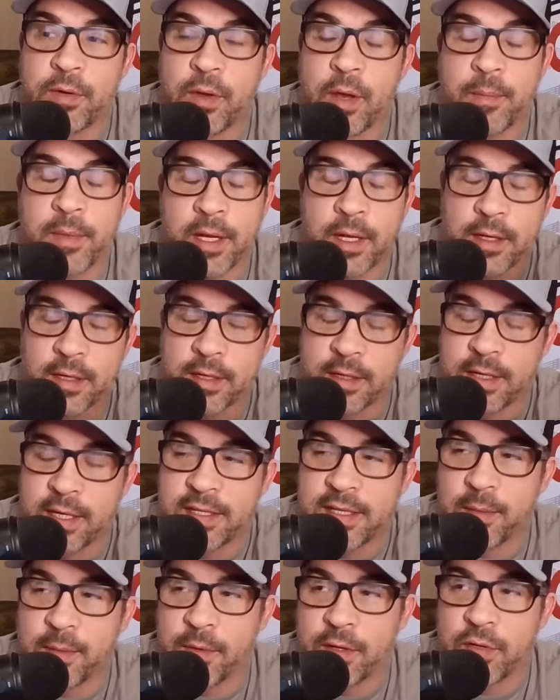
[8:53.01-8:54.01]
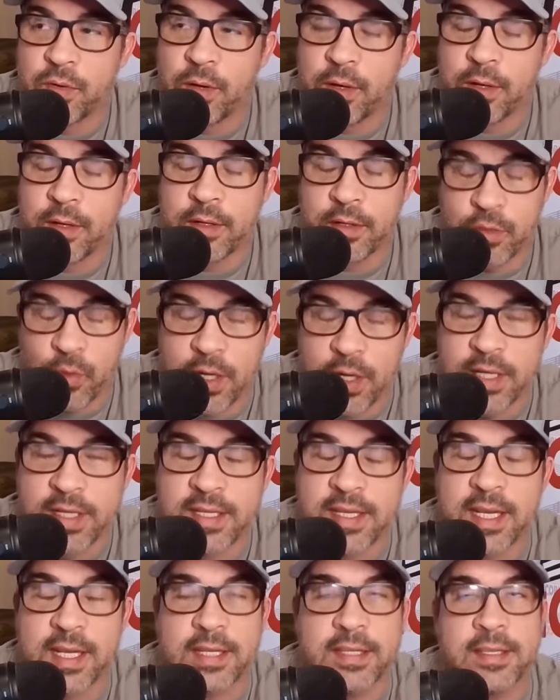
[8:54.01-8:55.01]
I mean, uh, December
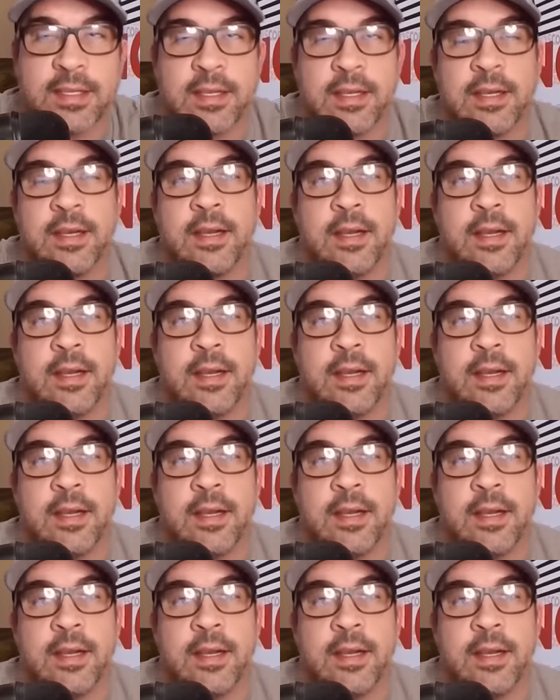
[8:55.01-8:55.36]
twenty-sixth,